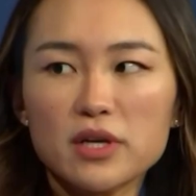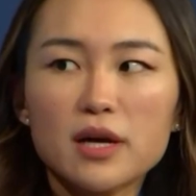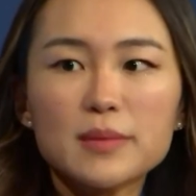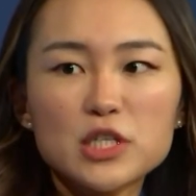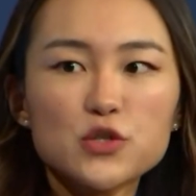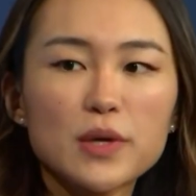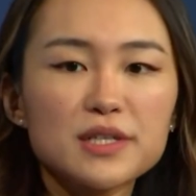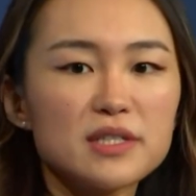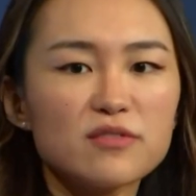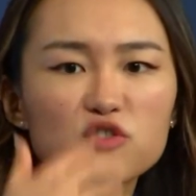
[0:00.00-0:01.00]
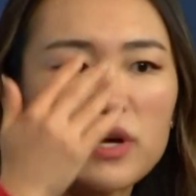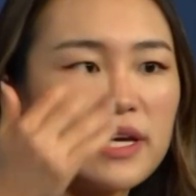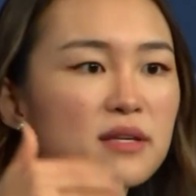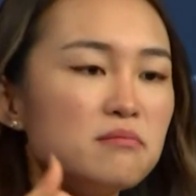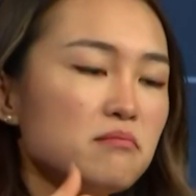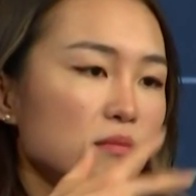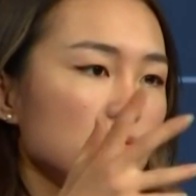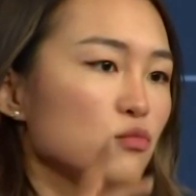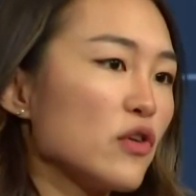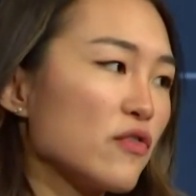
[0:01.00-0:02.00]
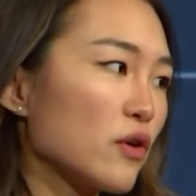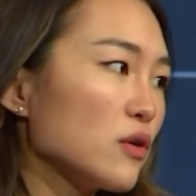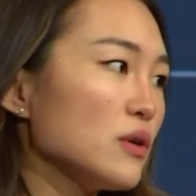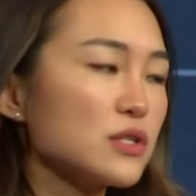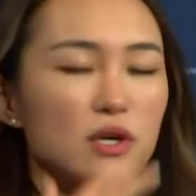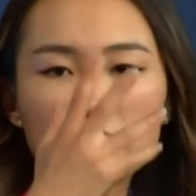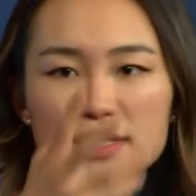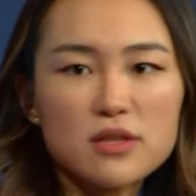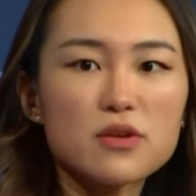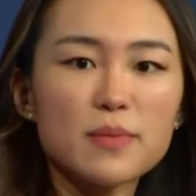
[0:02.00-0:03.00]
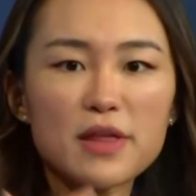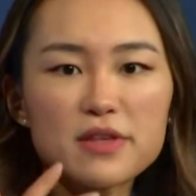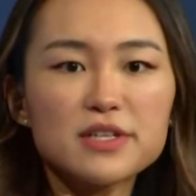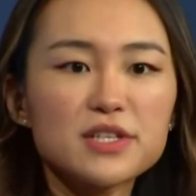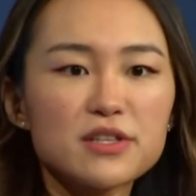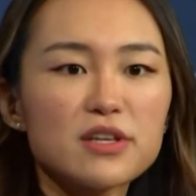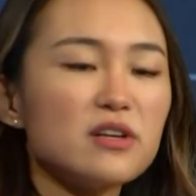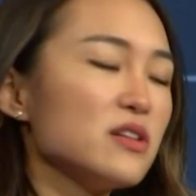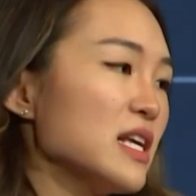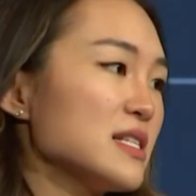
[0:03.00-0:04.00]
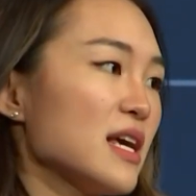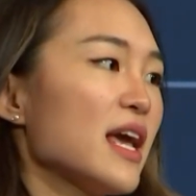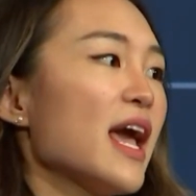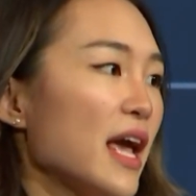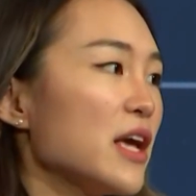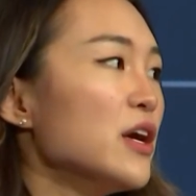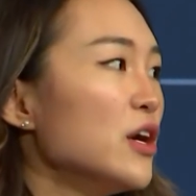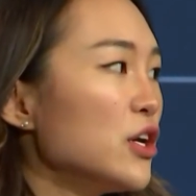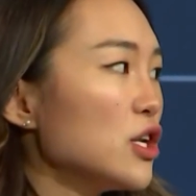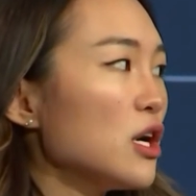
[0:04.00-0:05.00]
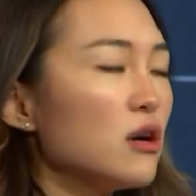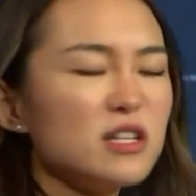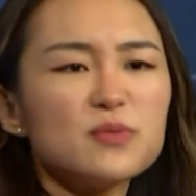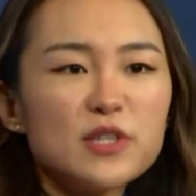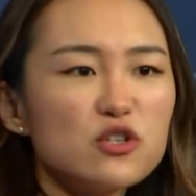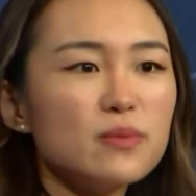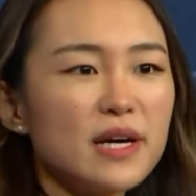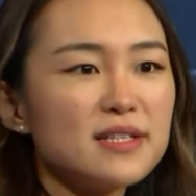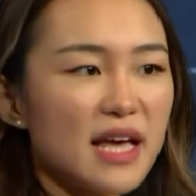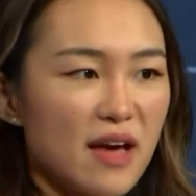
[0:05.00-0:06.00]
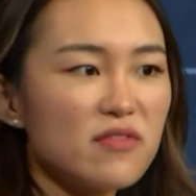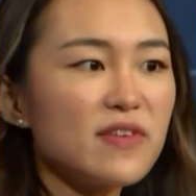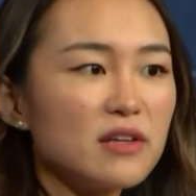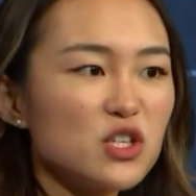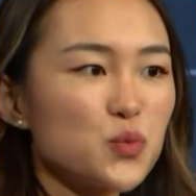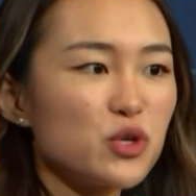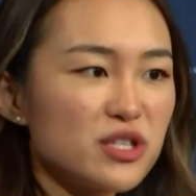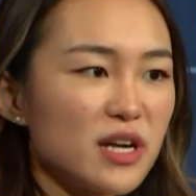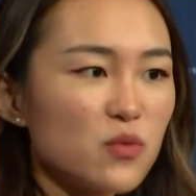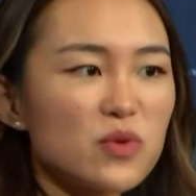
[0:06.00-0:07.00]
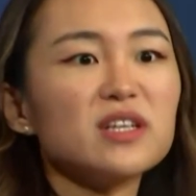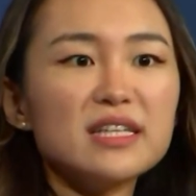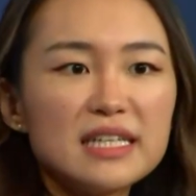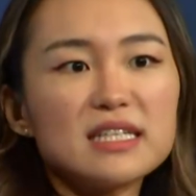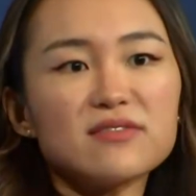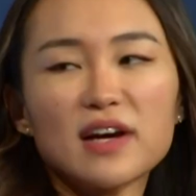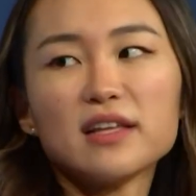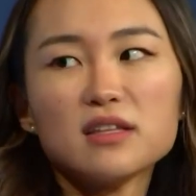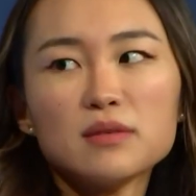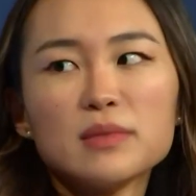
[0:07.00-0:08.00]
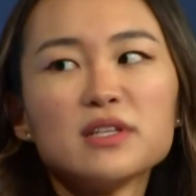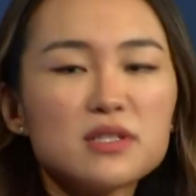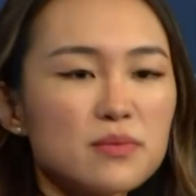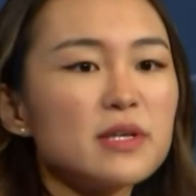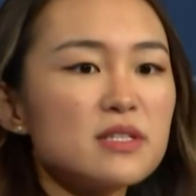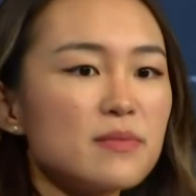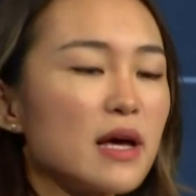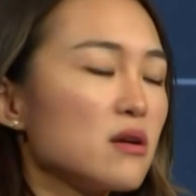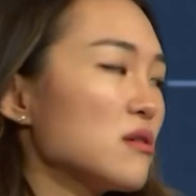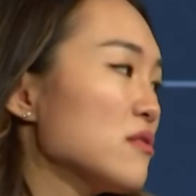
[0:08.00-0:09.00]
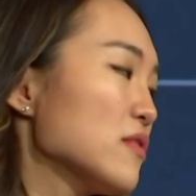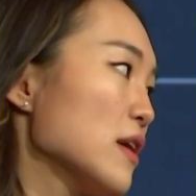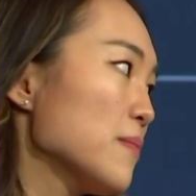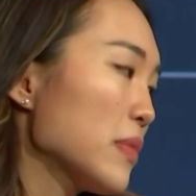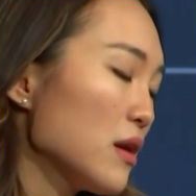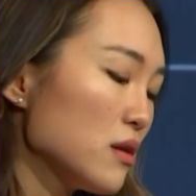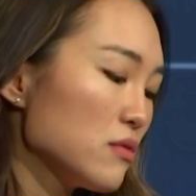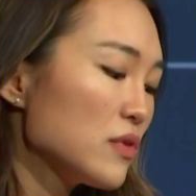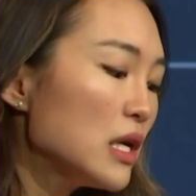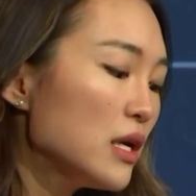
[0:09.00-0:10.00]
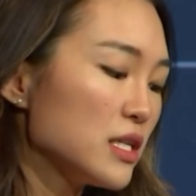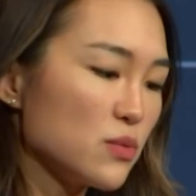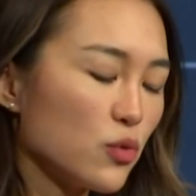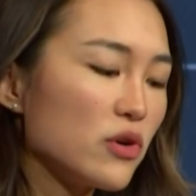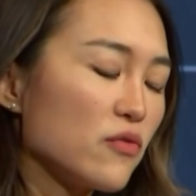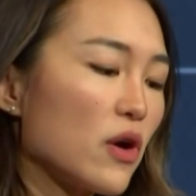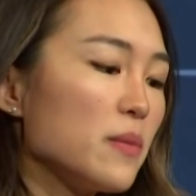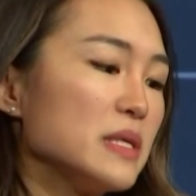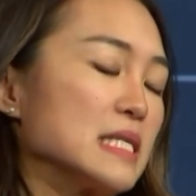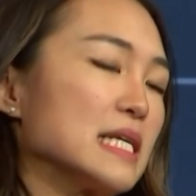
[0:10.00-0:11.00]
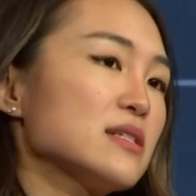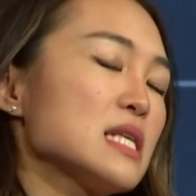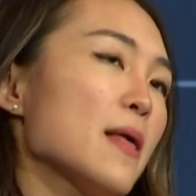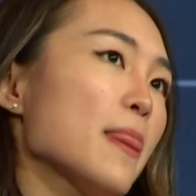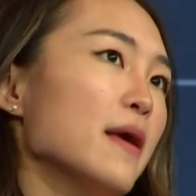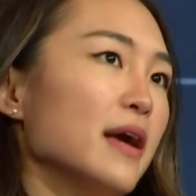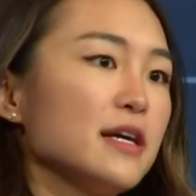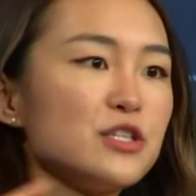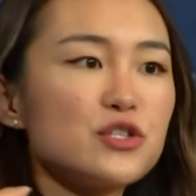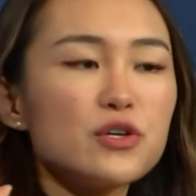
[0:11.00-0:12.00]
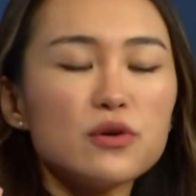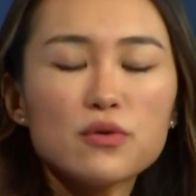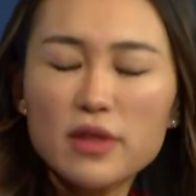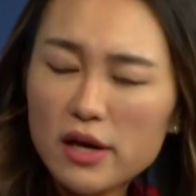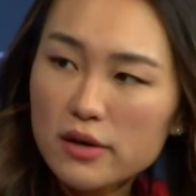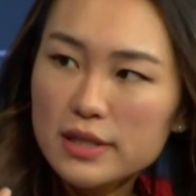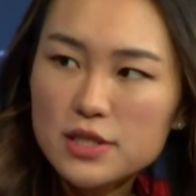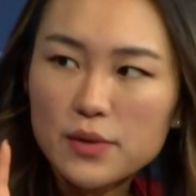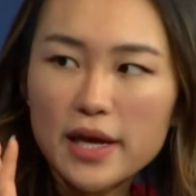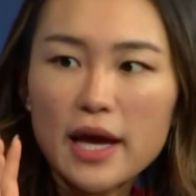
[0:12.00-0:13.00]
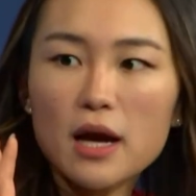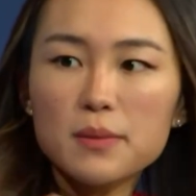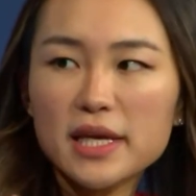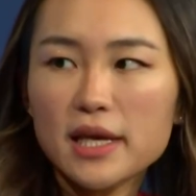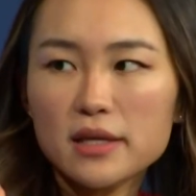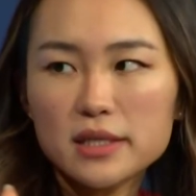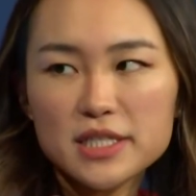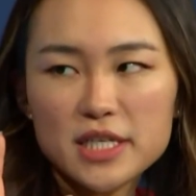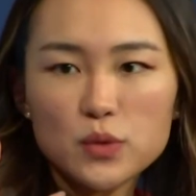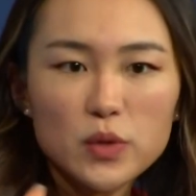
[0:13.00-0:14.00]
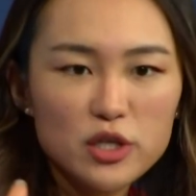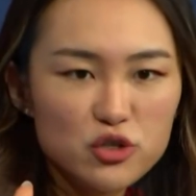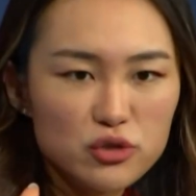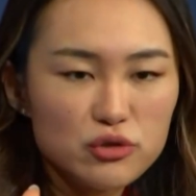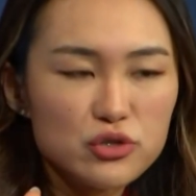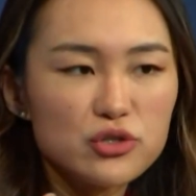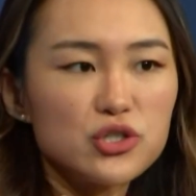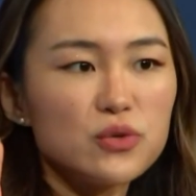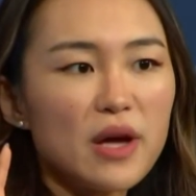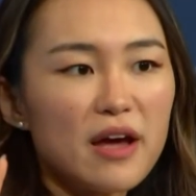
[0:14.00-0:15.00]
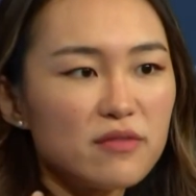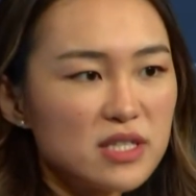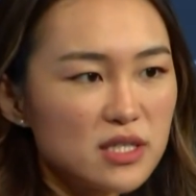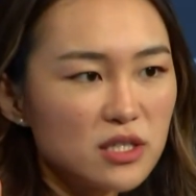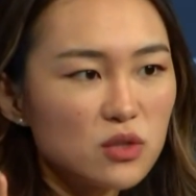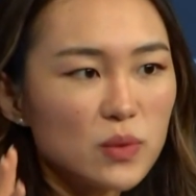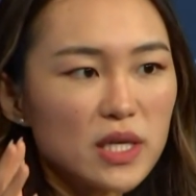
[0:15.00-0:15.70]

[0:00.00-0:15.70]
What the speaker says: they're coming to us, they've tried referrals, all these other methods, and they say, hey, you know, it's been 2 months, I haven't found this person, I really need to find them. It's a matter of, it's important for our business. And so there it's, okay, how many candidates can we introduce you to every single